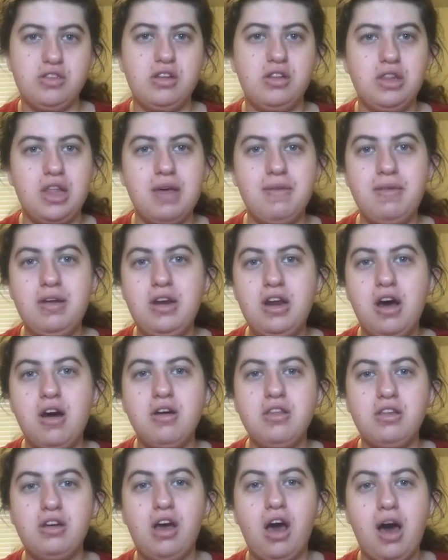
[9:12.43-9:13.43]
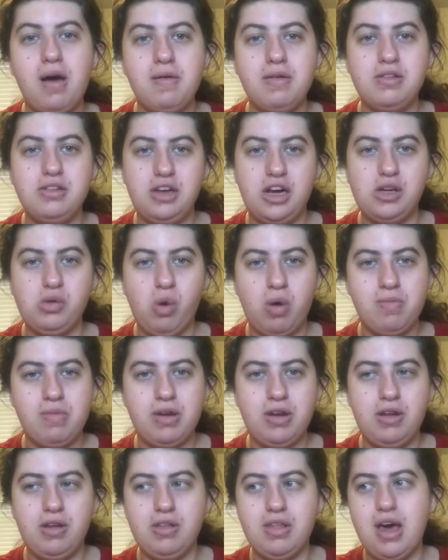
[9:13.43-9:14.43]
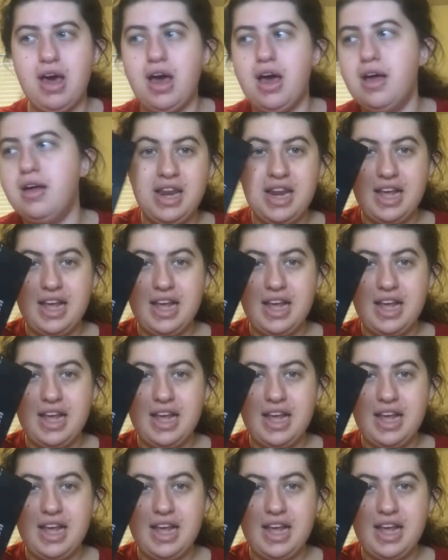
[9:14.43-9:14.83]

So let me know in the comments you guys want me to do that.